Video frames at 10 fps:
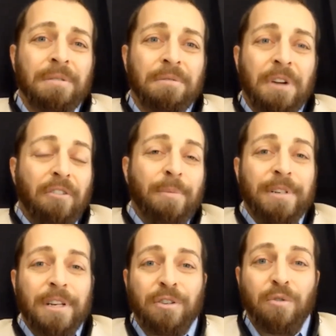
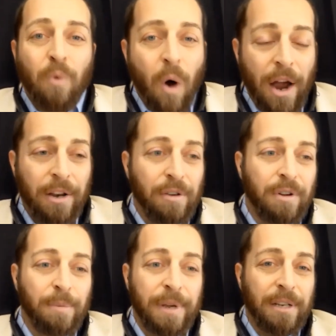government as you want. You
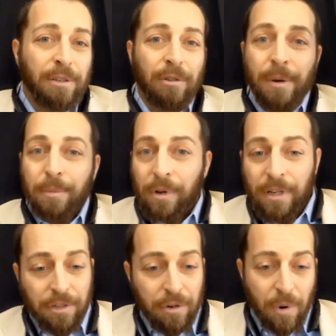can be as liberal
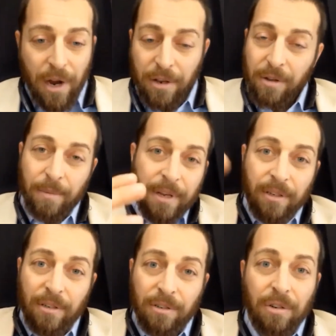as you want. You can be
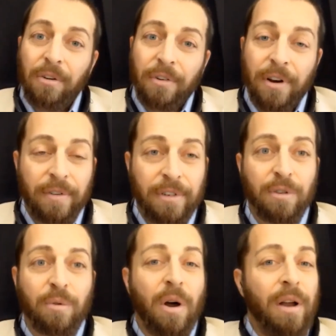as conservative as
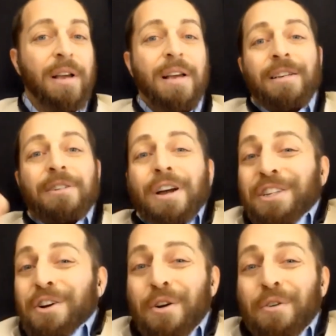you want, as long
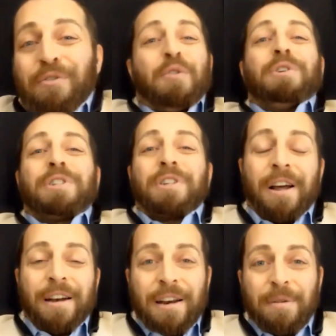as you don't force it
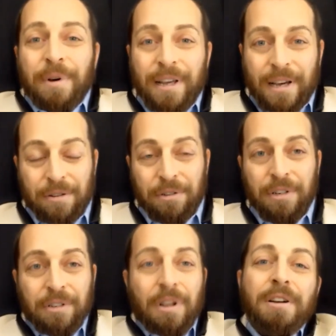on anybody else.
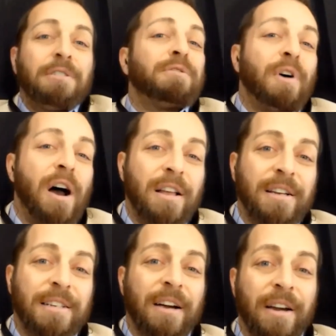As long as it's
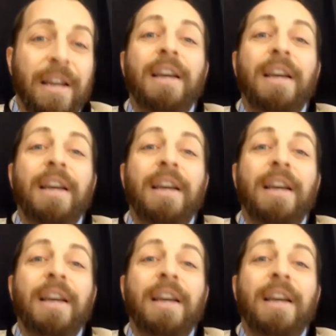voluntary,